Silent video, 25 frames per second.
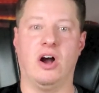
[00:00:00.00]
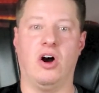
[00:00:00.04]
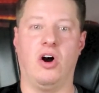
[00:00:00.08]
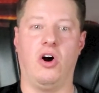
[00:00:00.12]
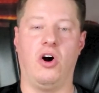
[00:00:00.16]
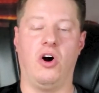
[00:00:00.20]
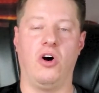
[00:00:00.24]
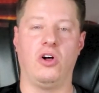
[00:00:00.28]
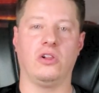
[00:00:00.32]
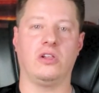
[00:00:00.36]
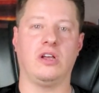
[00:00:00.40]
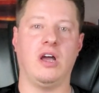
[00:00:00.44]

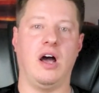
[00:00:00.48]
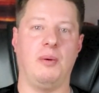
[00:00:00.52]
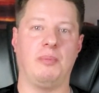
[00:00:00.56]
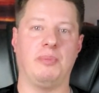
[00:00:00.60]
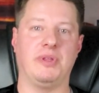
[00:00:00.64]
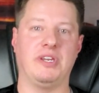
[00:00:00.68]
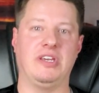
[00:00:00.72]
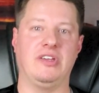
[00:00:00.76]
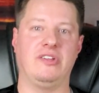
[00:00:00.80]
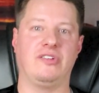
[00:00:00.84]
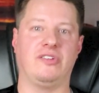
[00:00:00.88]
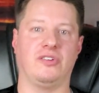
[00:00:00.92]
All
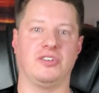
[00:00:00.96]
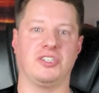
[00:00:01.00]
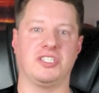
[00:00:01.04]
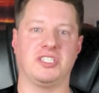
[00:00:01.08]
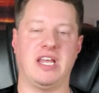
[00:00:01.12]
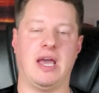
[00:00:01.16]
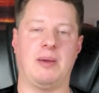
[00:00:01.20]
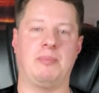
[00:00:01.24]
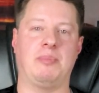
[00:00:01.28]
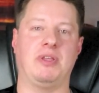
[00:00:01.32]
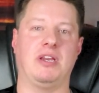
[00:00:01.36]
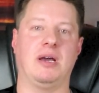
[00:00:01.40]
companies are
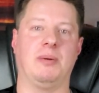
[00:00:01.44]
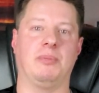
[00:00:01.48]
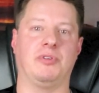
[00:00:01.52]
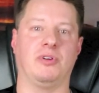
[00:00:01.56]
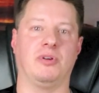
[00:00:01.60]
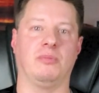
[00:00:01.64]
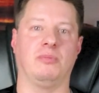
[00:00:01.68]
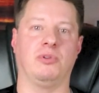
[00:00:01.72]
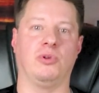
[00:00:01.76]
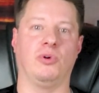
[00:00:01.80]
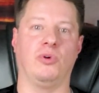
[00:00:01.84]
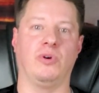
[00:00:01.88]
stepping up their
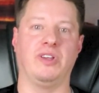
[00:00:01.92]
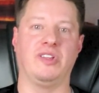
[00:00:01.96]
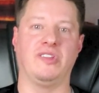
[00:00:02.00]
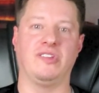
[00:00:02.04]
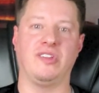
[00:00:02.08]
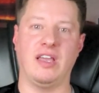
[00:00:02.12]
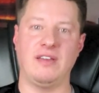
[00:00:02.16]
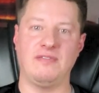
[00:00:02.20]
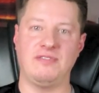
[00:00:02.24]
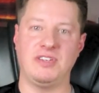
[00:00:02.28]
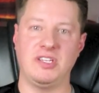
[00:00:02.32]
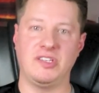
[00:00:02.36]
employee
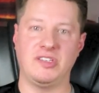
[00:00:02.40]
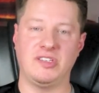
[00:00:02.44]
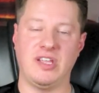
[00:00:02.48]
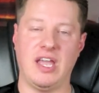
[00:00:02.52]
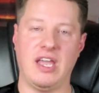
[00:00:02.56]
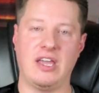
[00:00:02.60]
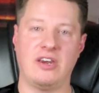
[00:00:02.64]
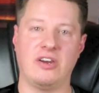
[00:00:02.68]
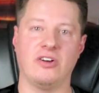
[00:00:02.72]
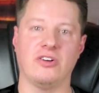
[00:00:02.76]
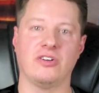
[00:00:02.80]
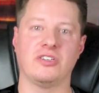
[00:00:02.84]
safety
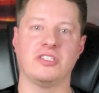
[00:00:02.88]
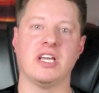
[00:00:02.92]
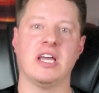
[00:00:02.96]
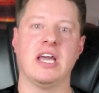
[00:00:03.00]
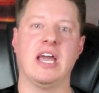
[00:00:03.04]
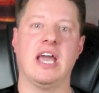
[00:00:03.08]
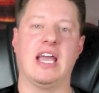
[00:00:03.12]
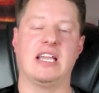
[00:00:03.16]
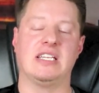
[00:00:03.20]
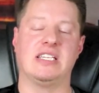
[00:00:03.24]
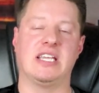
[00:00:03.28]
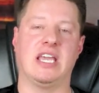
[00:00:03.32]
standards
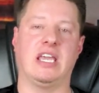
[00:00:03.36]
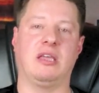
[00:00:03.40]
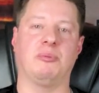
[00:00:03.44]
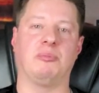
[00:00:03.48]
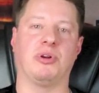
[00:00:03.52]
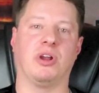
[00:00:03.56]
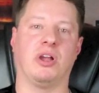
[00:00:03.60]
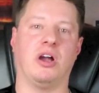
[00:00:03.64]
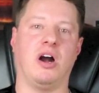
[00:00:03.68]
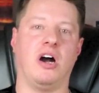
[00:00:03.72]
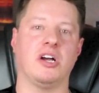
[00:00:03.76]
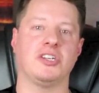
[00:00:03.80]
and taking
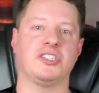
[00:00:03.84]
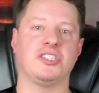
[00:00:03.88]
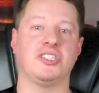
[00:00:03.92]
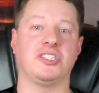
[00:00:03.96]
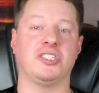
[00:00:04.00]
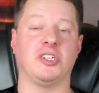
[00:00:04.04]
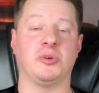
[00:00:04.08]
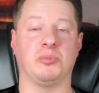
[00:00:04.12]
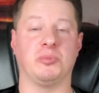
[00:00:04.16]
precautions to